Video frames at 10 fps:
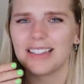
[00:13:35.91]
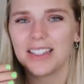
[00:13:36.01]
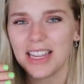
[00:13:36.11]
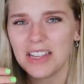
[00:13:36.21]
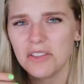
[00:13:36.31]

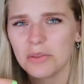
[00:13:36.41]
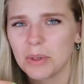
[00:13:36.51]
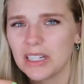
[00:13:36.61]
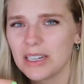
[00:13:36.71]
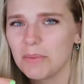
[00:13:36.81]
Do they use
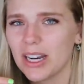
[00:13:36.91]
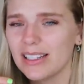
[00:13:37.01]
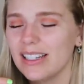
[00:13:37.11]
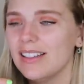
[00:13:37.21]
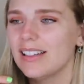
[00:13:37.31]
printing
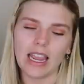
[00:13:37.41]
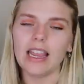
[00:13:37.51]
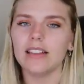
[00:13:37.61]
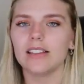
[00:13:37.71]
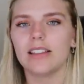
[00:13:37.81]
presses?
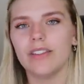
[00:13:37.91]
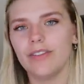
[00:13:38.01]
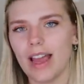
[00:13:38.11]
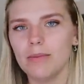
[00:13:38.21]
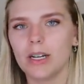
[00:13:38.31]
Is the
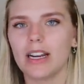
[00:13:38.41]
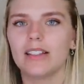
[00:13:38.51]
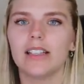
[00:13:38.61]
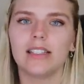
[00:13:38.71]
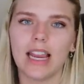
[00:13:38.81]
fabric
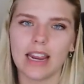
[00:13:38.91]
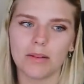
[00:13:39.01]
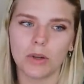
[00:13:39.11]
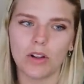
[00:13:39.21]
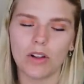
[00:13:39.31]

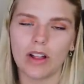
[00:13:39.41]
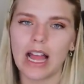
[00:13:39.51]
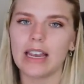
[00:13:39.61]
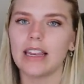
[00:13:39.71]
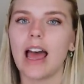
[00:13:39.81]
sustainable
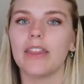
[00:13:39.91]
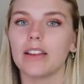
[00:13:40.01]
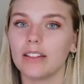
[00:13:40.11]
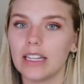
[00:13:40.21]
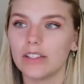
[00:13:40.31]
and
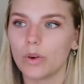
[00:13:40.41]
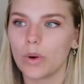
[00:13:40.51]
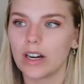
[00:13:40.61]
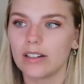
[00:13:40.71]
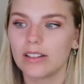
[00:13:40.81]
ethically
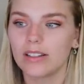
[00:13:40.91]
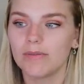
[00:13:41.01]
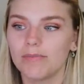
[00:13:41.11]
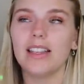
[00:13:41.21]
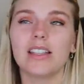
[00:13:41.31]
sourced?
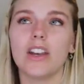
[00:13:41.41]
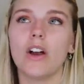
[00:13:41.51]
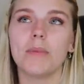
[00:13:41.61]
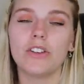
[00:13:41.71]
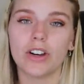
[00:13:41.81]
These can
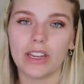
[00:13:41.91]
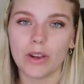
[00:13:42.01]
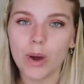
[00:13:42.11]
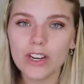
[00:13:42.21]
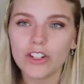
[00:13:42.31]
all be tricky
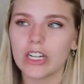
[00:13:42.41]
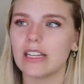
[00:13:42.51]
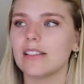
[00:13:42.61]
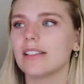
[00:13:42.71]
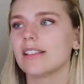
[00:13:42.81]

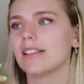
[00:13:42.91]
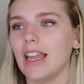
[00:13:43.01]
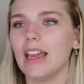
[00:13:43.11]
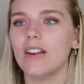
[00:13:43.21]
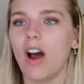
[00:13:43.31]
questions.
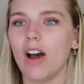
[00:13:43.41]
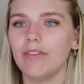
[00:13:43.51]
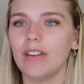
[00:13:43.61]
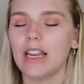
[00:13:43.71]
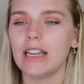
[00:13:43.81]
Again,
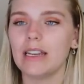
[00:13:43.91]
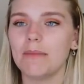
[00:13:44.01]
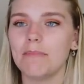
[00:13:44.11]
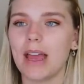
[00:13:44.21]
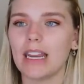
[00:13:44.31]

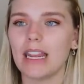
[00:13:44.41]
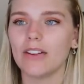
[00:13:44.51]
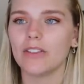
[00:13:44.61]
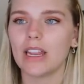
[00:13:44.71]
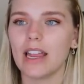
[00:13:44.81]
often many
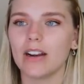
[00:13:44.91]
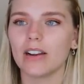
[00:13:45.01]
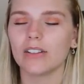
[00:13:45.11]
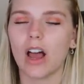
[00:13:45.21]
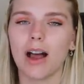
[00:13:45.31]

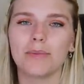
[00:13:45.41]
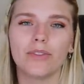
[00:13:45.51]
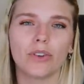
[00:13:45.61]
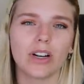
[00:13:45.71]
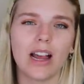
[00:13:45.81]
creators opt
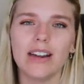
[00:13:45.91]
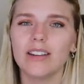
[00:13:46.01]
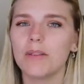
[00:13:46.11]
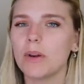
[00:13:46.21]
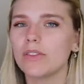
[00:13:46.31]
for kind
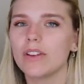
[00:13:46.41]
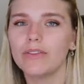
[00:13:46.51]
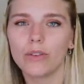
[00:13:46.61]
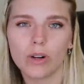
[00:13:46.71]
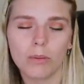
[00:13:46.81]
of the most
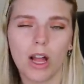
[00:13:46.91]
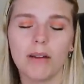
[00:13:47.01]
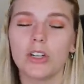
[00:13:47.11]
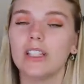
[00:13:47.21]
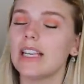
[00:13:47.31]
affordable
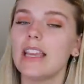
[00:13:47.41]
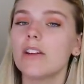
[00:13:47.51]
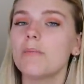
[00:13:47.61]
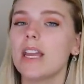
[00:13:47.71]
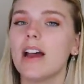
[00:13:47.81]
options,
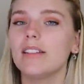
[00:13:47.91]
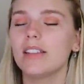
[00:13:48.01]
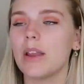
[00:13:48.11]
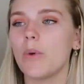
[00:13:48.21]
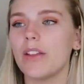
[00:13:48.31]
either because
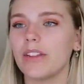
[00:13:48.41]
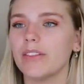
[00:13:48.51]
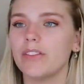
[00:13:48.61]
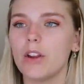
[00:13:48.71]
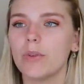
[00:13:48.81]
they want
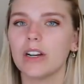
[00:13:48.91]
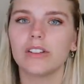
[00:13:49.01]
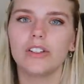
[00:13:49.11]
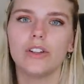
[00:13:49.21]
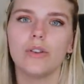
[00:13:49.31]
their
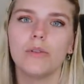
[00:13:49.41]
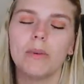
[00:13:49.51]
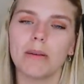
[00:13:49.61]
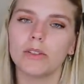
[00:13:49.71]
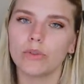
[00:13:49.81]
viewers to
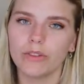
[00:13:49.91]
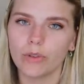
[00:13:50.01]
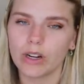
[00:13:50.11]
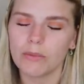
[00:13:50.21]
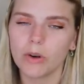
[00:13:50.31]
be able to
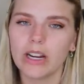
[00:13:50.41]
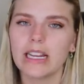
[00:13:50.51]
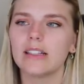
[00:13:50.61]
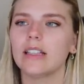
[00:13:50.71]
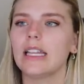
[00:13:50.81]
afford it more
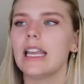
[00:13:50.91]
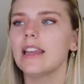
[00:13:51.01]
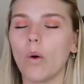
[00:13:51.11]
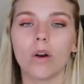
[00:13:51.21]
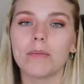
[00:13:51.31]

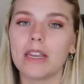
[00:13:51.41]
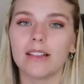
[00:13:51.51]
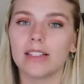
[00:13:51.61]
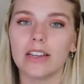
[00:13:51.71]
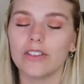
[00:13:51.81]
easily, or
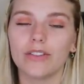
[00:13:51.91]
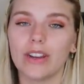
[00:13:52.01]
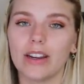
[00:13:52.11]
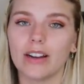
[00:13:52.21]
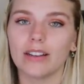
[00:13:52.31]
because they just
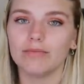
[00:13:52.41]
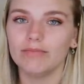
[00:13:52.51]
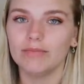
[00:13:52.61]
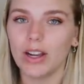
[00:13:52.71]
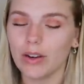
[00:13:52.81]
figure,
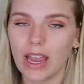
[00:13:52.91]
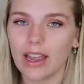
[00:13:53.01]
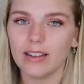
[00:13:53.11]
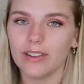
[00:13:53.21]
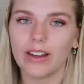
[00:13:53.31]

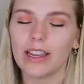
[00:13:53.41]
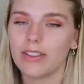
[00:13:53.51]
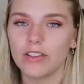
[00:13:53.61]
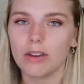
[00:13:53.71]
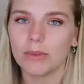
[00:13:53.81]
okay, if I
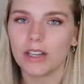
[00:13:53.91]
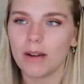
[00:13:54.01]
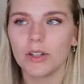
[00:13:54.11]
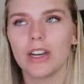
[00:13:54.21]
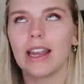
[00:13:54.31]
get the cheapest
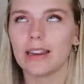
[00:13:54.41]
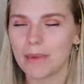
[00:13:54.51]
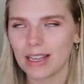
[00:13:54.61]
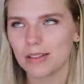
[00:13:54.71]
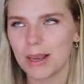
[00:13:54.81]
option, I can
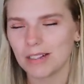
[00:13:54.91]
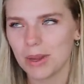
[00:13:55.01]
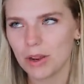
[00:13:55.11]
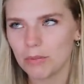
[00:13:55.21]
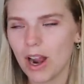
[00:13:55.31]
maximize
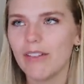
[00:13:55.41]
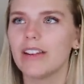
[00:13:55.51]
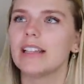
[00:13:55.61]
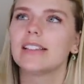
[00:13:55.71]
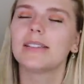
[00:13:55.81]
my own
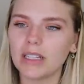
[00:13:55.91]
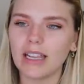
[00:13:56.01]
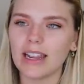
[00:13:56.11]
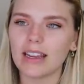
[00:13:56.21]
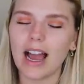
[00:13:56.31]
profits. But
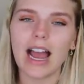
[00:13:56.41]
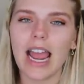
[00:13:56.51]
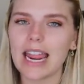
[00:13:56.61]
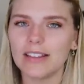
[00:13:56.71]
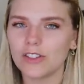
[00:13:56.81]
like a
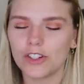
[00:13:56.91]
Hanes